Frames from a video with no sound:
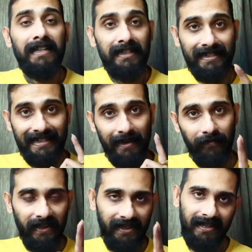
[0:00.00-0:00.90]
stay
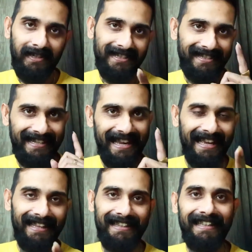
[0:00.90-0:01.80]
fit, stay
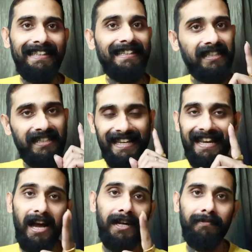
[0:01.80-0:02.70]
healthy, stay
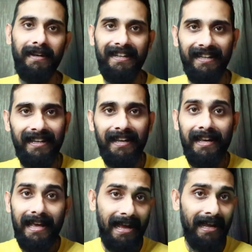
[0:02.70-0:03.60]
hydrated,
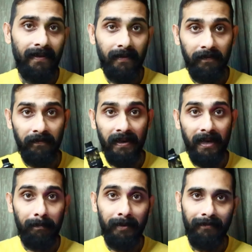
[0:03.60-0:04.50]
and
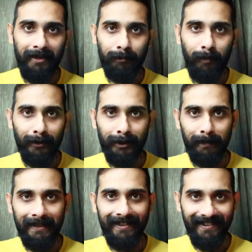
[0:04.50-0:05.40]
vape
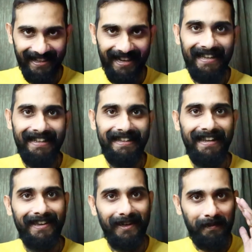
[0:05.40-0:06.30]
responsibly. Okay,
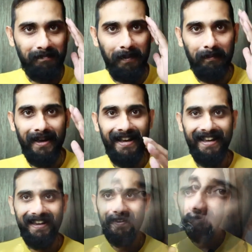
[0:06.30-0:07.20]
take care.
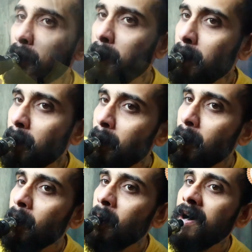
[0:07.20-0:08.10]

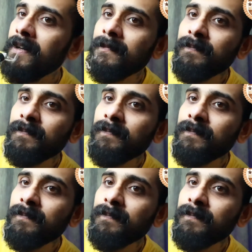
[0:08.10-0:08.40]
Bye-bye.